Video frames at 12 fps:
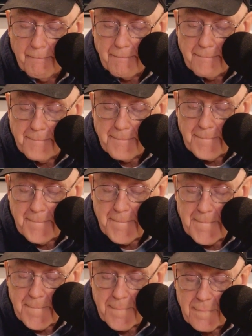
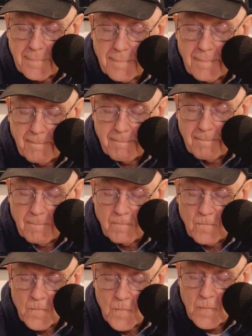
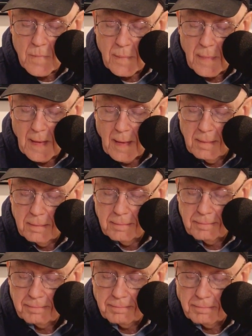
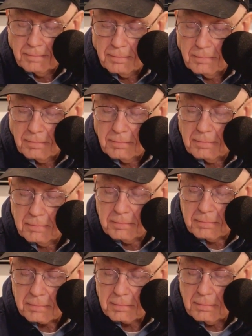
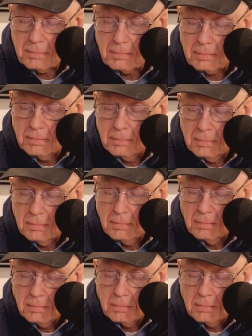This person isn't speaking.